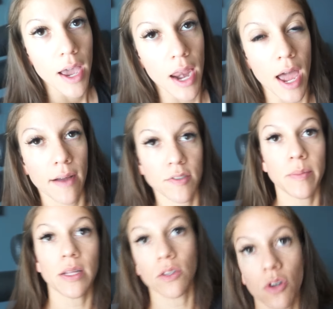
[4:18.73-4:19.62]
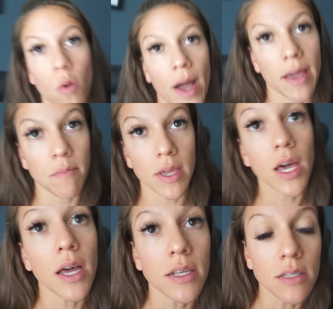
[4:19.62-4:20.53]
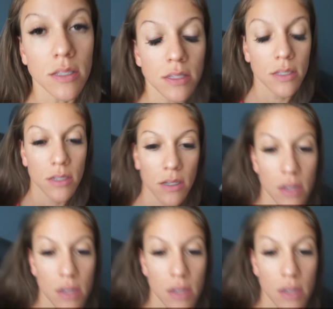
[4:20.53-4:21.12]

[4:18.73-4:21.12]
And I have to be a little quiet because